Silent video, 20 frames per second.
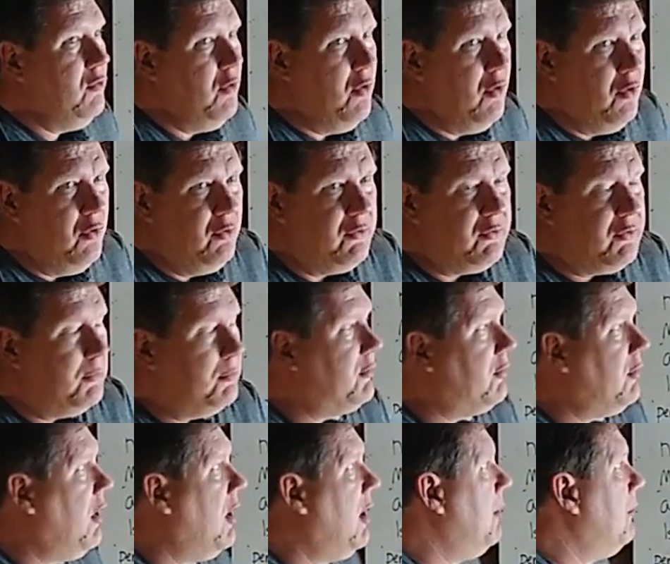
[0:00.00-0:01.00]
no
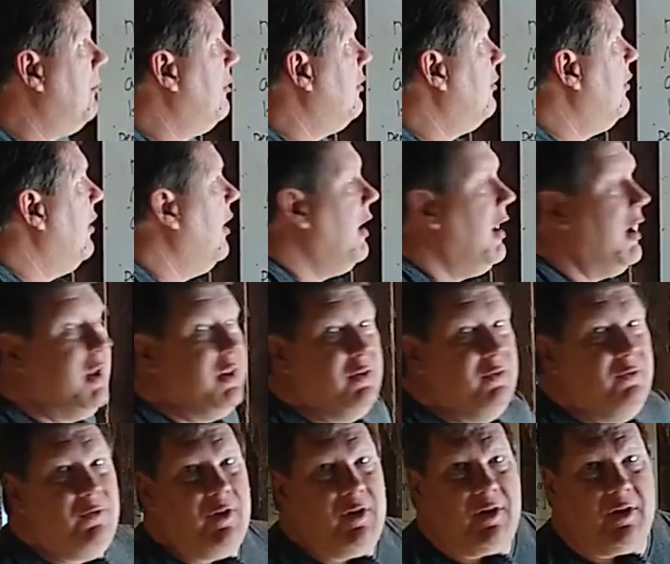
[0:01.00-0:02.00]
subscribers.
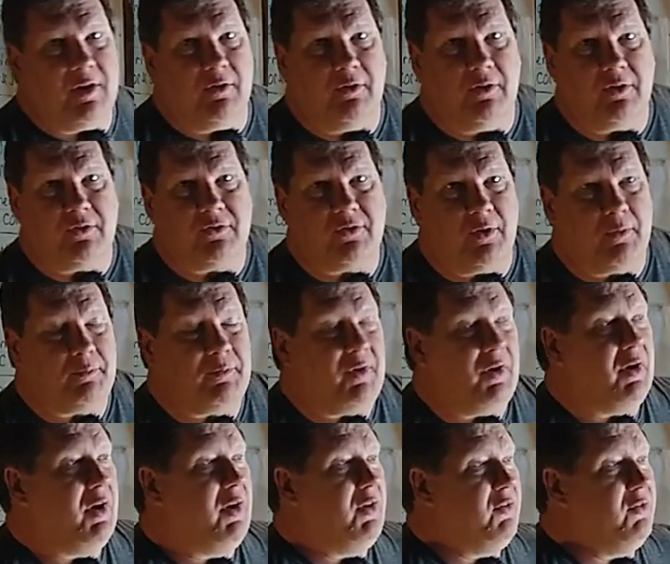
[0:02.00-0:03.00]
And the video that's up
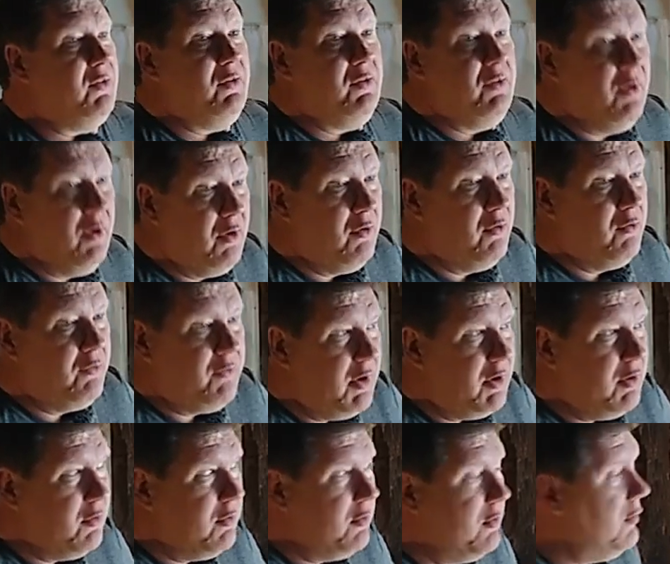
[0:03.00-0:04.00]
there has no
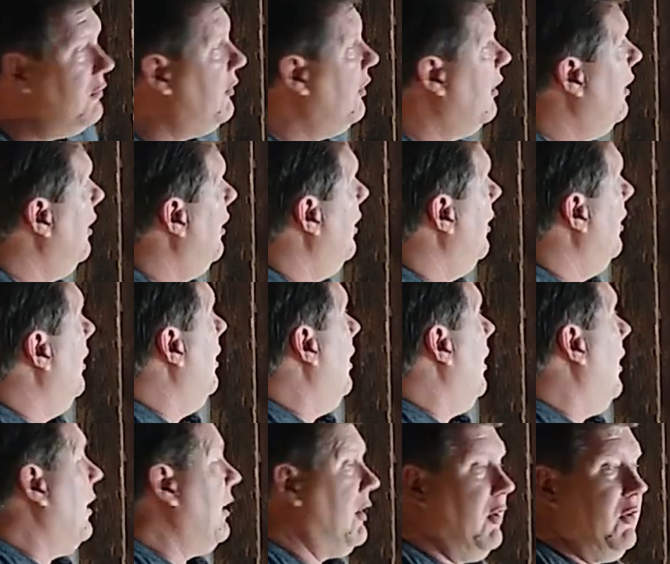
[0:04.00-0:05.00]
views.
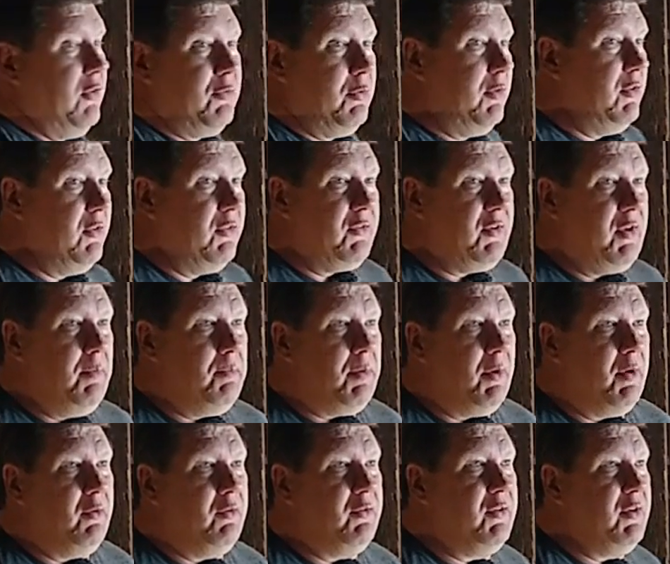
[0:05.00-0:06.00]
I guess we'll just
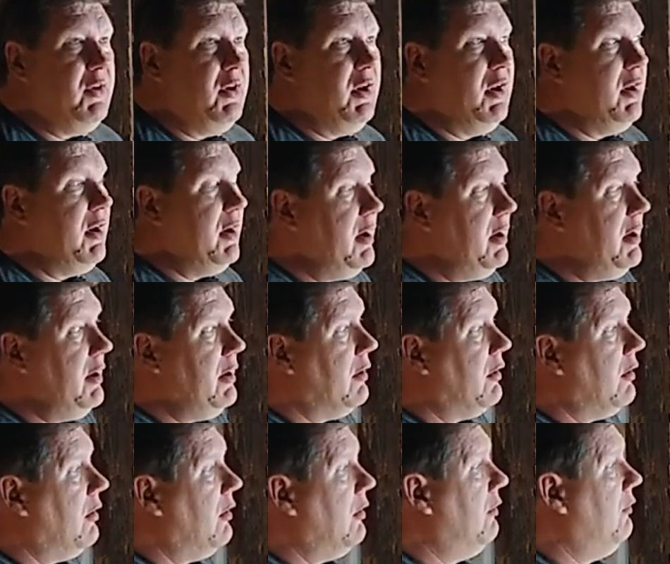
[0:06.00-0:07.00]
keep posting it
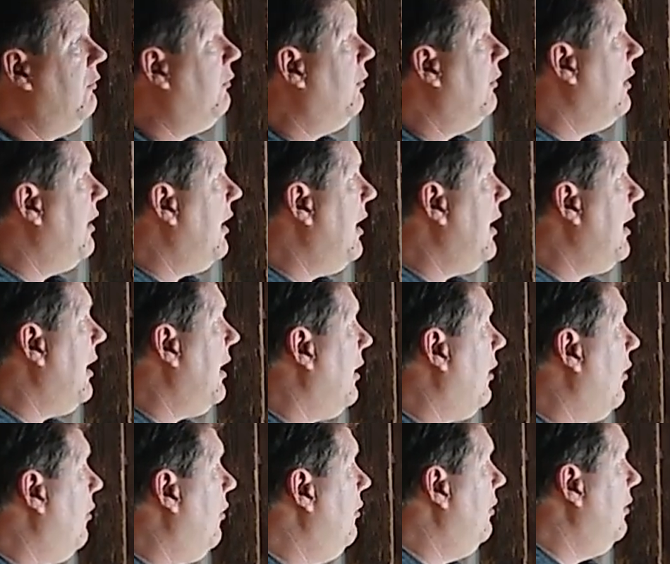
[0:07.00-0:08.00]
here for
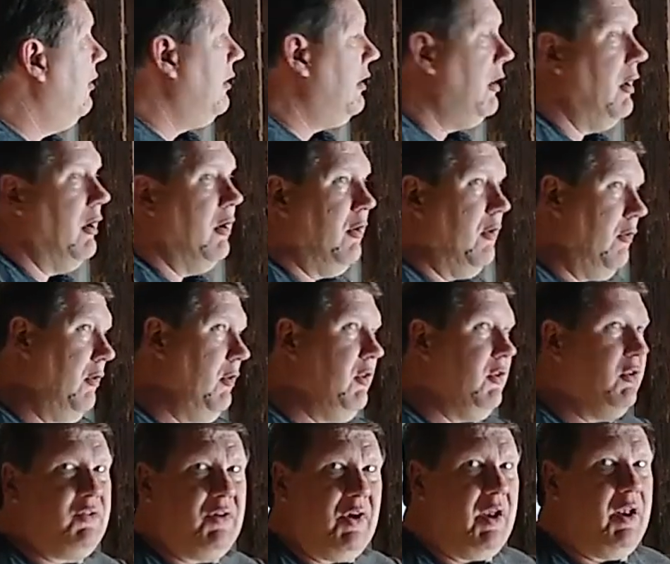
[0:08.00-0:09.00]
now, you know, in
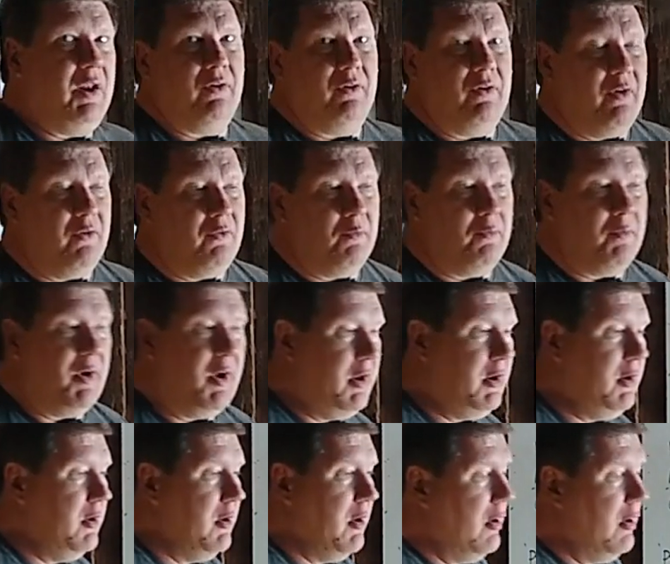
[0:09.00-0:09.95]
the channel everybody